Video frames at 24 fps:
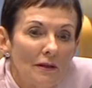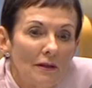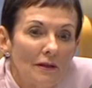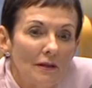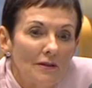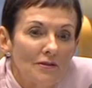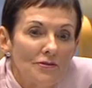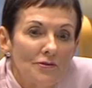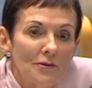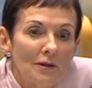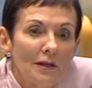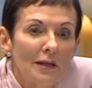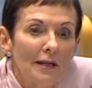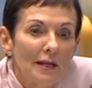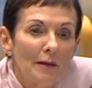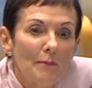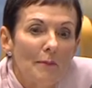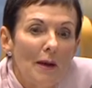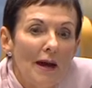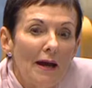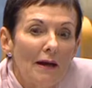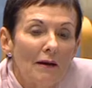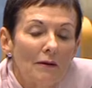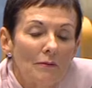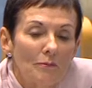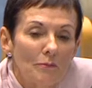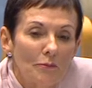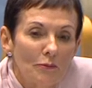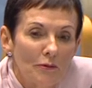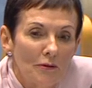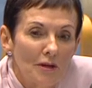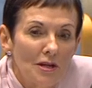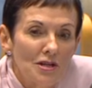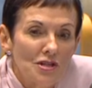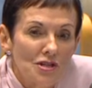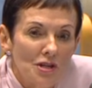it's really about
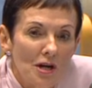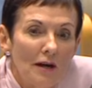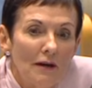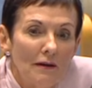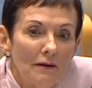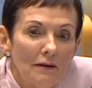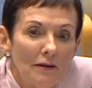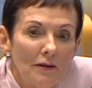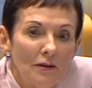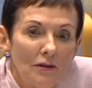pressure